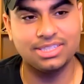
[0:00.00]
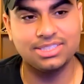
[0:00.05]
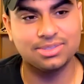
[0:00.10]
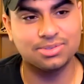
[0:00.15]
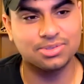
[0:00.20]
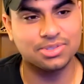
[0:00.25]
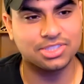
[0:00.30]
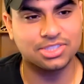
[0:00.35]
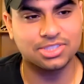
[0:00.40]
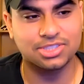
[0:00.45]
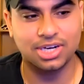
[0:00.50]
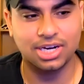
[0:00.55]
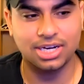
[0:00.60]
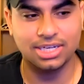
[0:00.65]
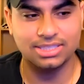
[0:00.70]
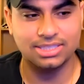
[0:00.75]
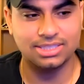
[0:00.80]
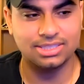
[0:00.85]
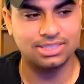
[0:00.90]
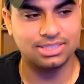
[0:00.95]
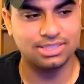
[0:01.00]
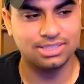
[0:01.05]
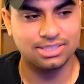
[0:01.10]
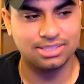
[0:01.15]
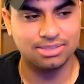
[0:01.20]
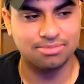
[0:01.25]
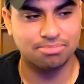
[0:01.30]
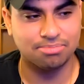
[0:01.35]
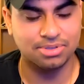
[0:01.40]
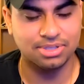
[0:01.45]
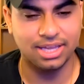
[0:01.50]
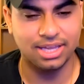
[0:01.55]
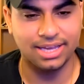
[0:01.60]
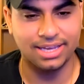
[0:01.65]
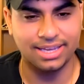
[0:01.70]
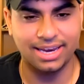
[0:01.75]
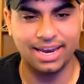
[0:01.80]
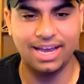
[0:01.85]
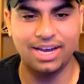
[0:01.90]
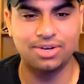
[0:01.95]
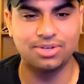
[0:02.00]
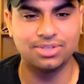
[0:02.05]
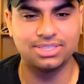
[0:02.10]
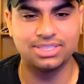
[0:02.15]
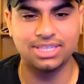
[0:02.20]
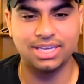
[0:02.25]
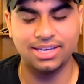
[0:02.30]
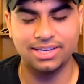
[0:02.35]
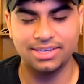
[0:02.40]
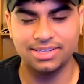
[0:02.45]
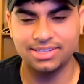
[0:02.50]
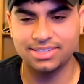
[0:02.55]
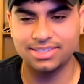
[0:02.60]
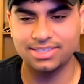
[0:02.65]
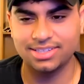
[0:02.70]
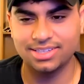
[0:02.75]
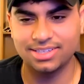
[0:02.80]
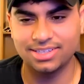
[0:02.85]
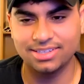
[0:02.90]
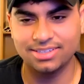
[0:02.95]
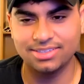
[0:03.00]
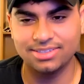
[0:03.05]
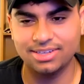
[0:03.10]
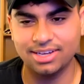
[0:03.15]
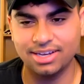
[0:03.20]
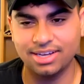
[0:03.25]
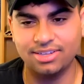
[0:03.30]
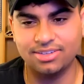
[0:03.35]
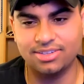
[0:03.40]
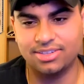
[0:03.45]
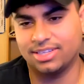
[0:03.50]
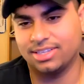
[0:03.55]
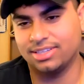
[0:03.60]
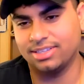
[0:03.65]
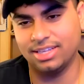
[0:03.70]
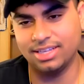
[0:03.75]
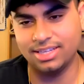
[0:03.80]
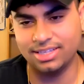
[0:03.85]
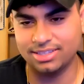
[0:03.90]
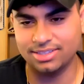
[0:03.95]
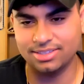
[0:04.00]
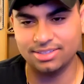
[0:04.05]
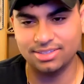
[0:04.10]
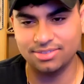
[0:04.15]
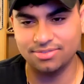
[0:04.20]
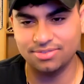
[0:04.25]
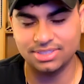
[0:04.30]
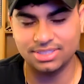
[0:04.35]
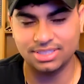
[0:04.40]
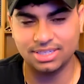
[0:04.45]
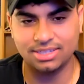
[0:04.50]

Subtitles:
shit was crazy. But like now it's like okay, like if it's on,